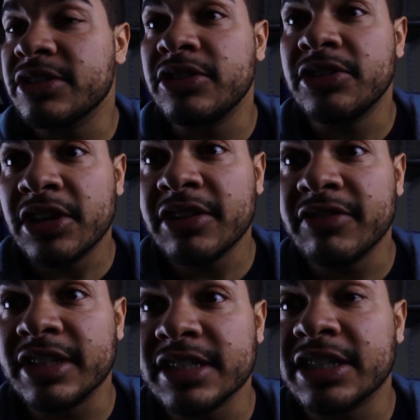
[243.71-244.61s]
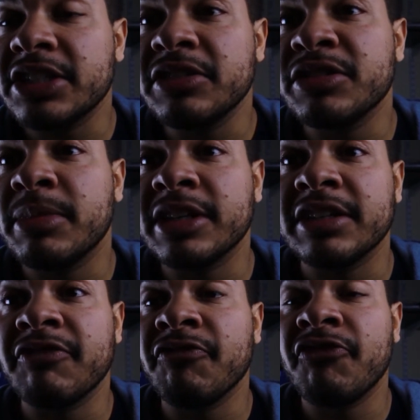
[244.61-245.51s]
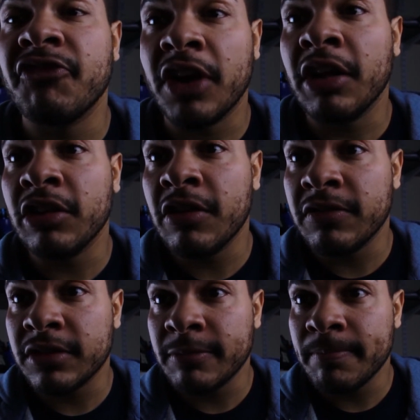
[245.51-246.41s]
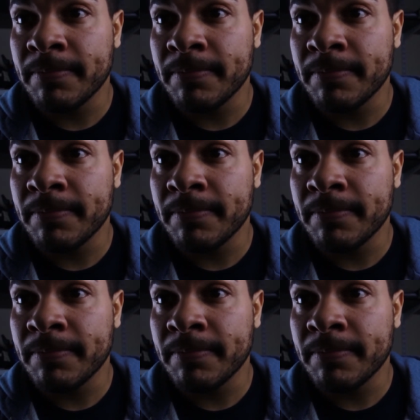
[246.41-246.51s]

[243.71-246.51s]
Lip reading: nervous, like she was about to fall over.